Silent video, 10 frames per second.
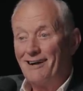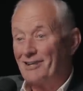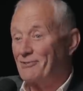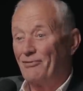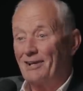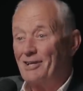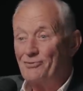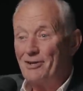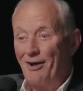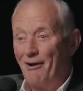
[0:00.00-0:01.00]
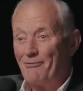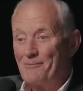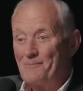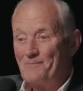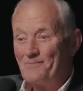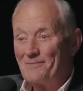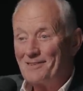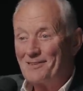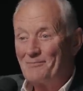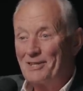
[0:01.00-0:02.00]
as for later in life.
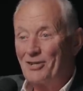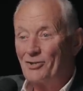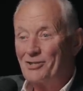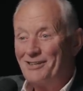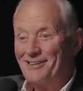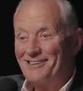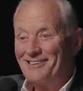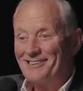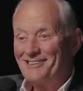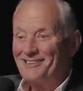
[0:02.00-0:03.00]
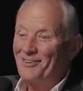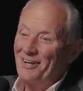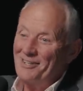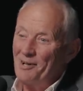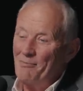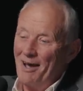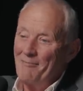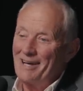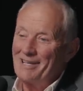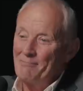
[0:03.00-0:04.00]
Because the great thing about
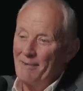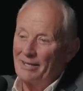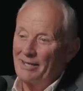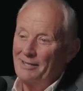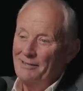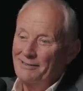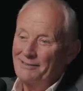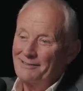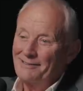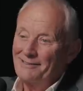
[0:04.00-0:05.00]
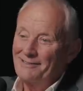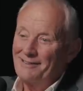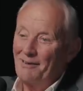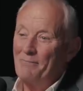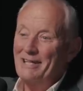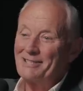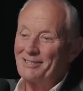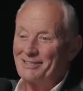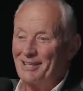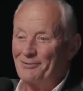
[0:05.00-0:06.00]
making money and being
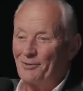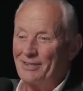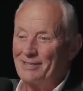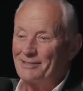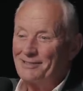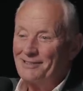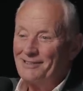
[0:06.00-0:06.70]
successful is